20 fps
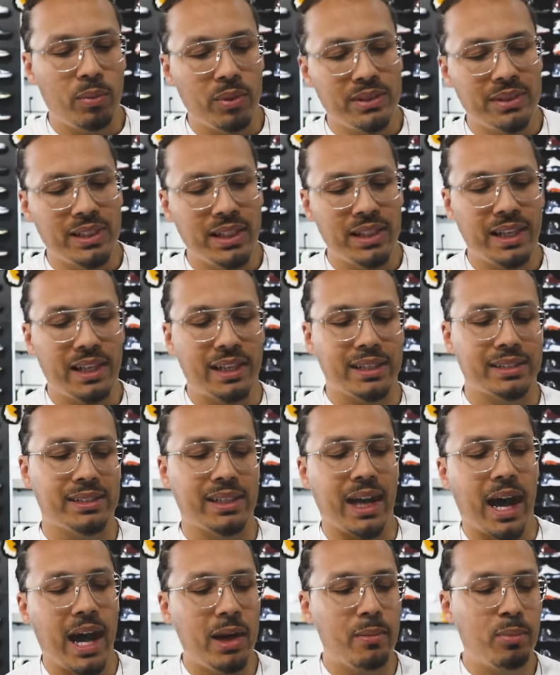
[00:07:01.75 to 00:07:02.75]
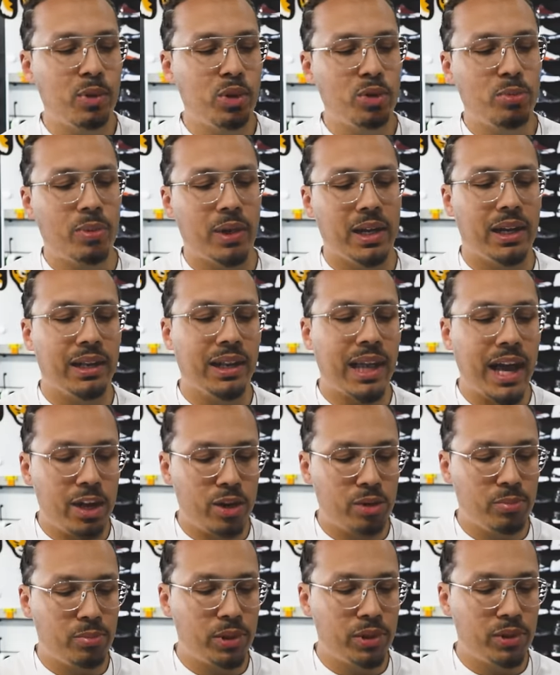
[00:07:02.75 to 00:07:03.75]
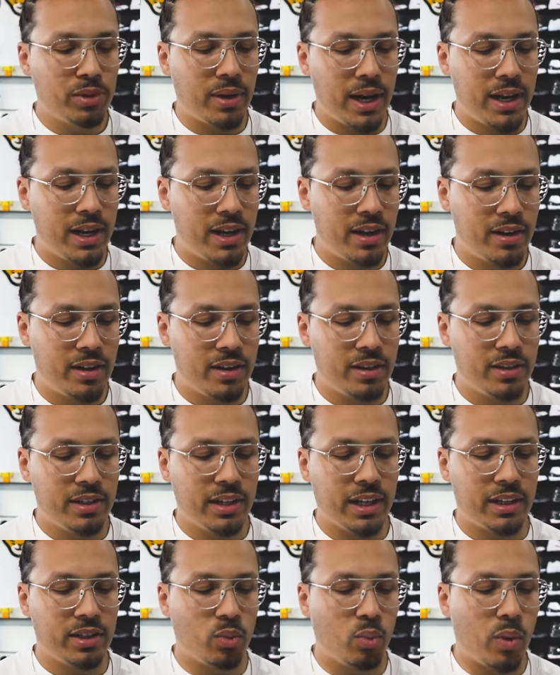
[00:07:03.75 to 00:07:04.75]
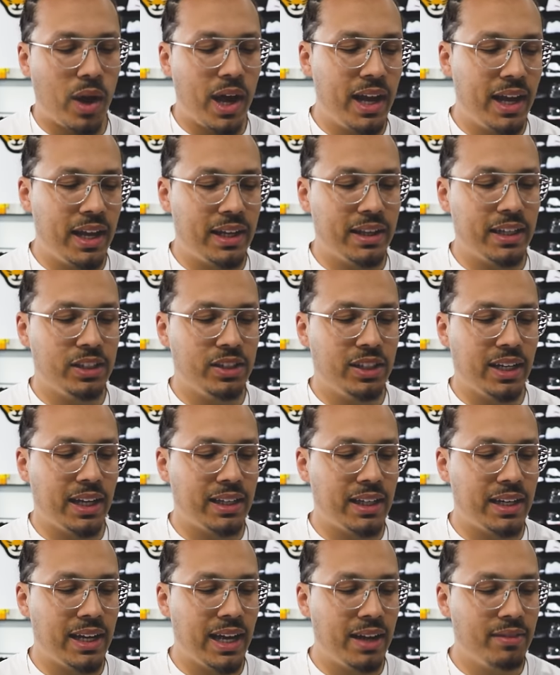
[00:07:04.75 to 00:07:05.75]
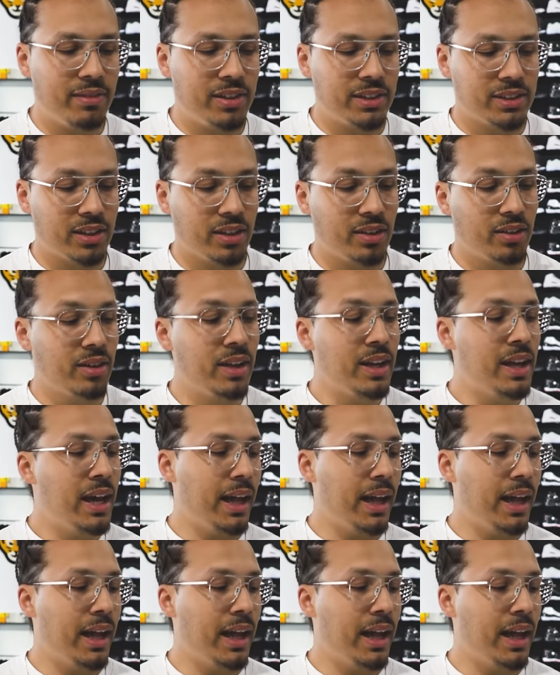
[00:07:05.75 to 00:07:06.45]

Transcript: I wouldn't say like a sky blue, but a lighter blue right here. You got the white, and then you got the navy. So